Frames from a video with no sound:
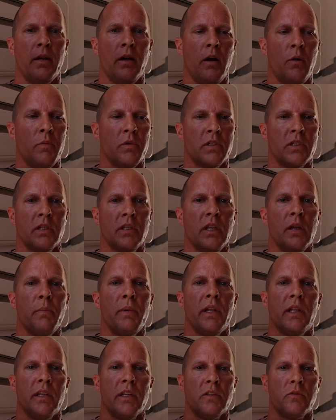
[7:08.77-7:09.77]
almost
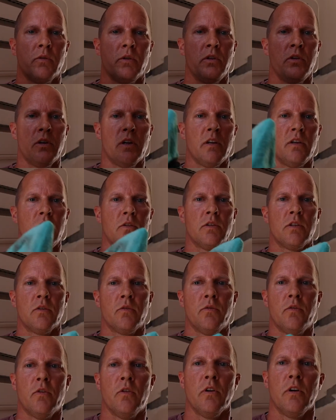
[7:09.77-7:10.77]
limitless what you can use
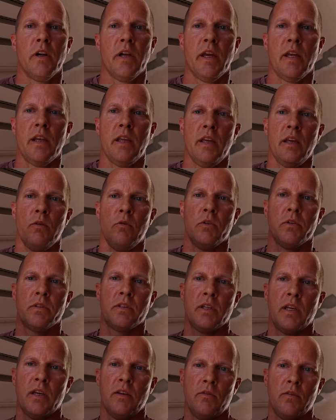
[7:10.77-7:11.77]
it for, and it will
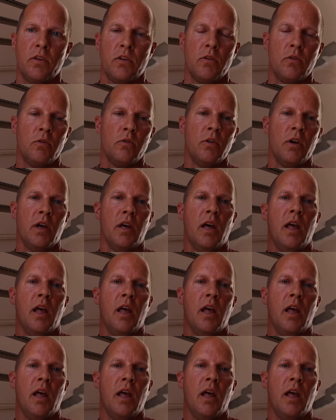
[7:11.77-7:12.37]
save you